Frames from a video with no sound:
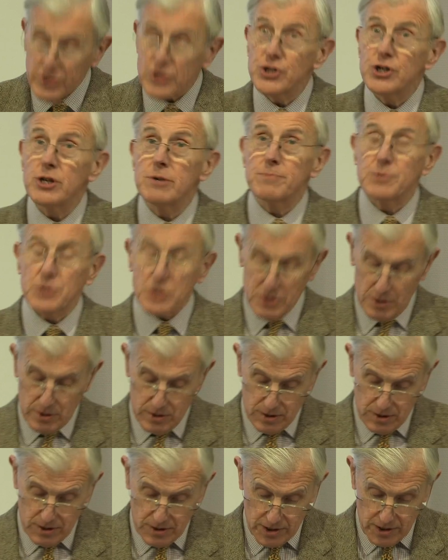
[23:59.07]
ships
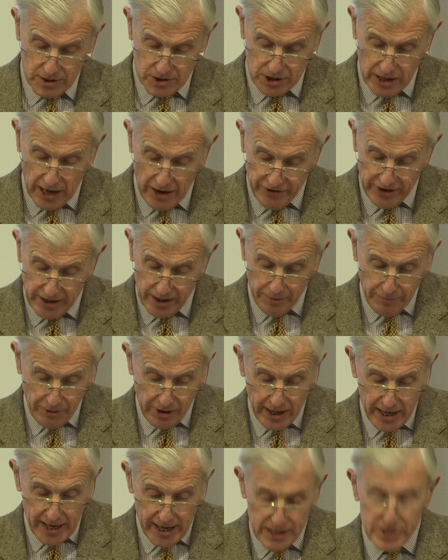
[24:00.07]
carrying a
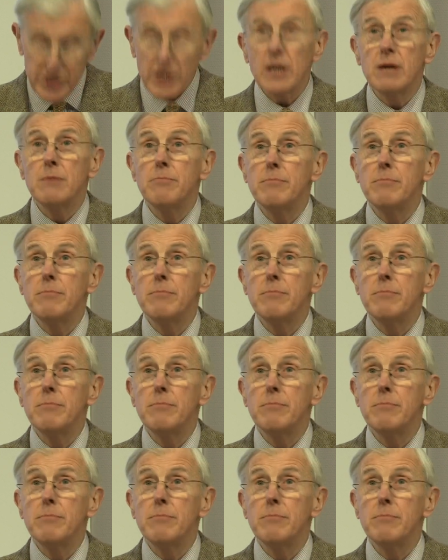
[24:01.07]
brigade in